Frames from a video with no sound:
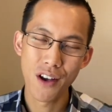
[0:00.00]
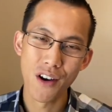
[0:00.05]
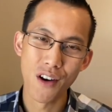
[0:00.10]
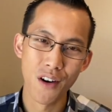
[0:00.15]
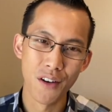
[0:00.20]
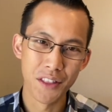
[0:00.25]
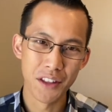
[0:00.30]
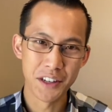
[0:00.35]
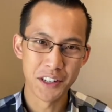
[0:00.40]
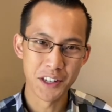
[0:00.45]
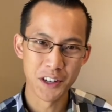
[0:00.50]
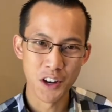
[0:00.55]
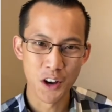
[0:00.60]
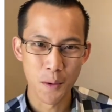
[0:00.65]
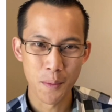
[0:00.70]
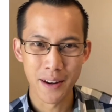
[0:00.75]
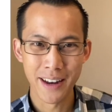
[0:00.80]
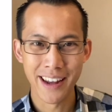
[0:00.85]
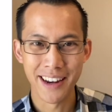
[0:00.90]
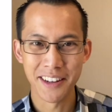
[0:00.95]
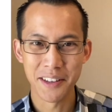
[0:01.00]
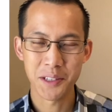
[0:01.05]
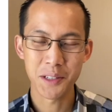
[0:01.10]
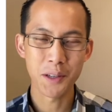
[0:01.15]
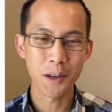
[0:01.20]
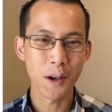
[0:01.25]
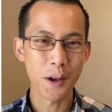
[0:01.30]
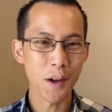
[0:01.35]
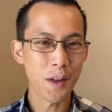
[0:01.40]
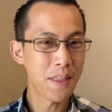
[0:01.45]
on the denominator.
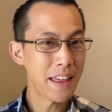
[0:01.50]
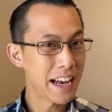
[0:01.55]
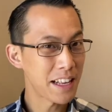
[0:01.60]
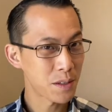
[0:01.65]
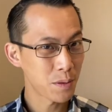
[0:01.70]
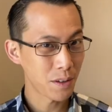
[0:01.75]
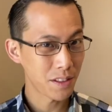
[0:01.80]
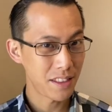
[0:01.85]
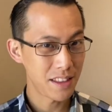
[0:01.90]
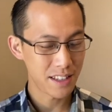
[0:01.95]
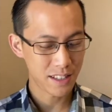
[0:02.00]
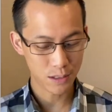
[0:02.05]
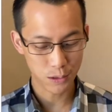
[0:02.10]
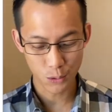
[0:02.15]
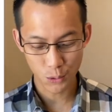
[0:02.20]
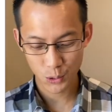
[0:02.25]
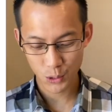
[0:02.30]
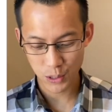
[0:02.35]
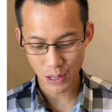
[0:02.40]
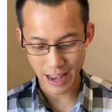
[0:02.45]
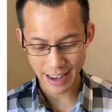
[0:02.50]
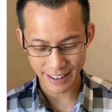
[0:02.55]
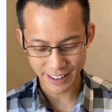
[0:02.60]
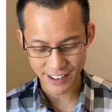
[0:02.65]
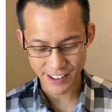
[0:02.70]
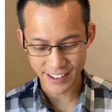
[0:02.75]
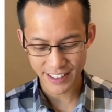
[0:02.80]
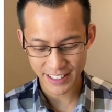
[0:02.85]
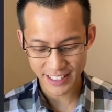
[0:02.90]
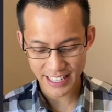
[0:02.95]
So that's what this looks like and
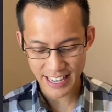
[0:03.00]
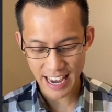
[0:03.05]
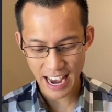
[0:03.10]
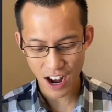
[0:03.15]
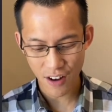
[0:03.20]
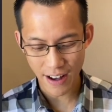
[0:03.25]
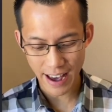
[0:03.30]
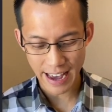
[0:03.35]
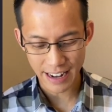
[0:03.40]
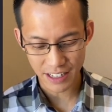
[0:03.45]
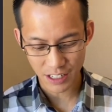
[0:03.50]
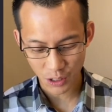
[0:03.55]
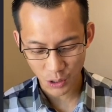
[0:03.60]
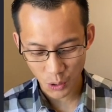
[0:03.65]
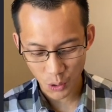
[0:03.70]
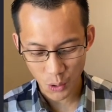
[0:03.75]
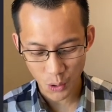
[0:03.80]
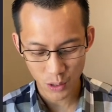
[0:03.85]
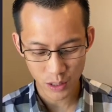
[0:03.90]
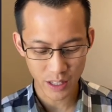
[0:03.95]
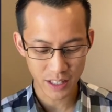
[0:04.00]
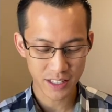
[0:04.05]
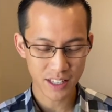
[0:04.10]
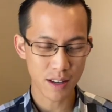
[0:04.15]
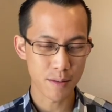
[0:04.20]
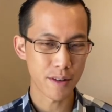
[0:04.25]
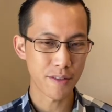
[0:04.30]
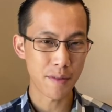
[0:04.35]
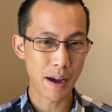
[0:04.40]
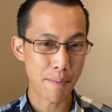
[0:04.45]
you can see how I had to call on
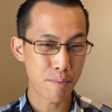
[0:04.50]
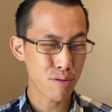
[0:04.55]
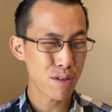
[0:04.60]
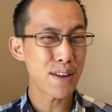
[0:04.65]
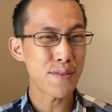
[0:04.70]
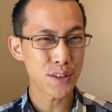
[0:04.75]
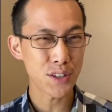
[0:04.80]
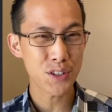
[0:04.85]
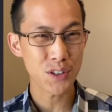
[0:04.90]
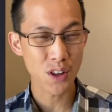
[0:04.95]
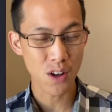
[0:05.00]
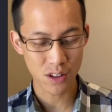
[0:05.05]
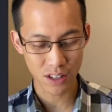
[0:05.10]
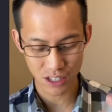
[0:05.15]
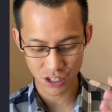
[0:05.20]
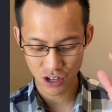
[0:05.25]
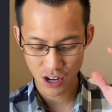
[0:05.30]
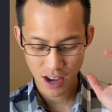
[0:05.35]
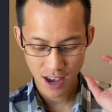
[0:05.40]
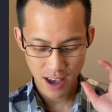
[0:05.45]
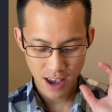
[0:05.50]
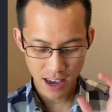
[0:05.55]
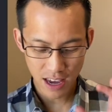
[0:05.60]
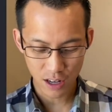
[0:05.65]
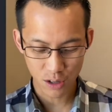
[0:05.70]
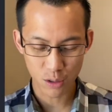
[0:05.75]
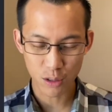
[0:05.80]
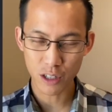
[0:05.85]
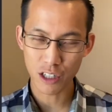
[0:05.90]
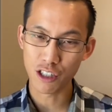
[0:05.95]
some of my previous knowledge
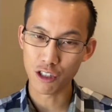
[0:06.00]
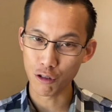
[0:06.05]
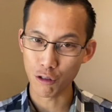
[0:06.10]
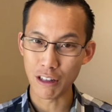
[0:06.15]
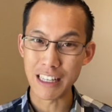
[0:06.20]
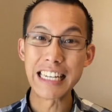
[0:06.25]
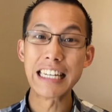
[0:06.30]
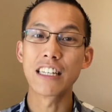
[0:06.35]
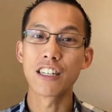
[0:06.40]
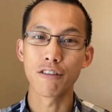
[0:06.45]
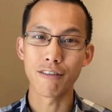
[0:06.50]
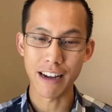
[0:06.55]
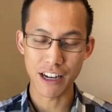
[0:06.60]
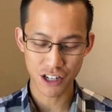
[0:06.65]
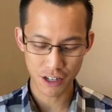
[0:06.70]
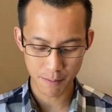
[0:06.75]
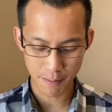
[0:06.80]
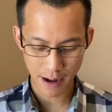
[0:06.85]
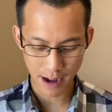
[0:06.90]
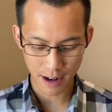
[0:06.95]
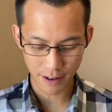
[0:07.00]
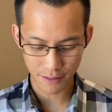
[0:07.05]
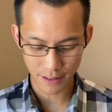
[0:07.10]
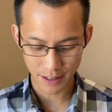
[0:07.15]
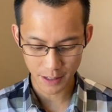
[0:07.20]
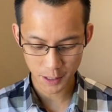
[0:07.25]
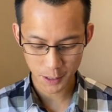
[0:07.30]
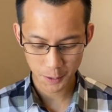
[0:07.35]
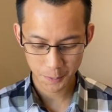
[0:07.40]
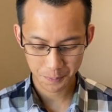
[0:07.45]
in order to do the integration part of
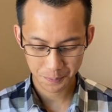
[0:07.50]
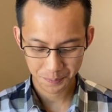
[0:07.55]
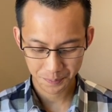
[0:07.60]
this.